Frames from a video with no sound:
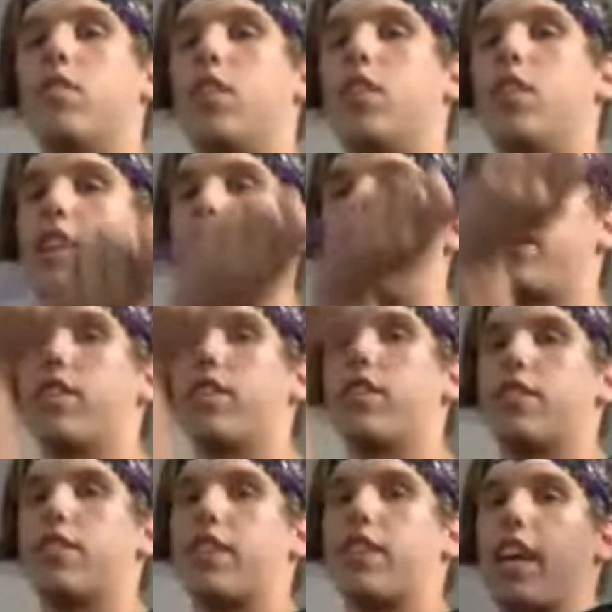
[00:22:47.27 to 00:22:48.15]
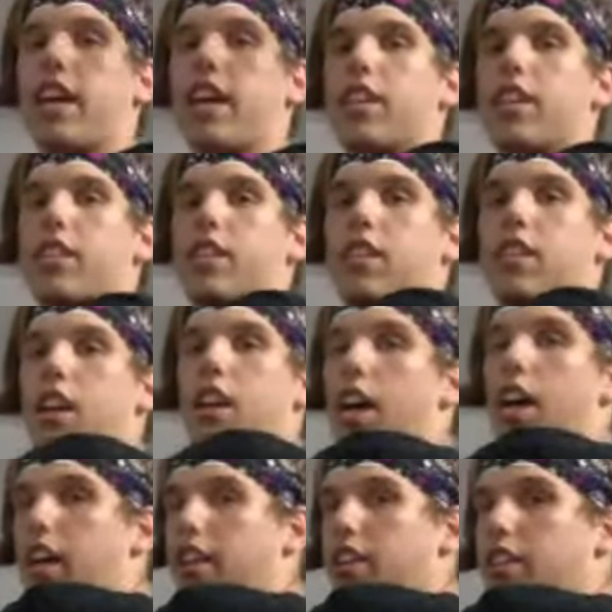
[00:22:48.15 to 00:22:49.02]
And then you'll do that
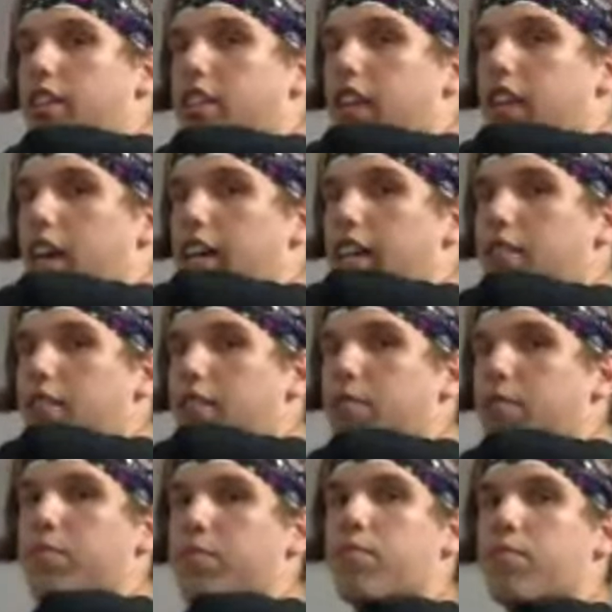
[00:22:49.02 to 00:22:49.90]
on the other side.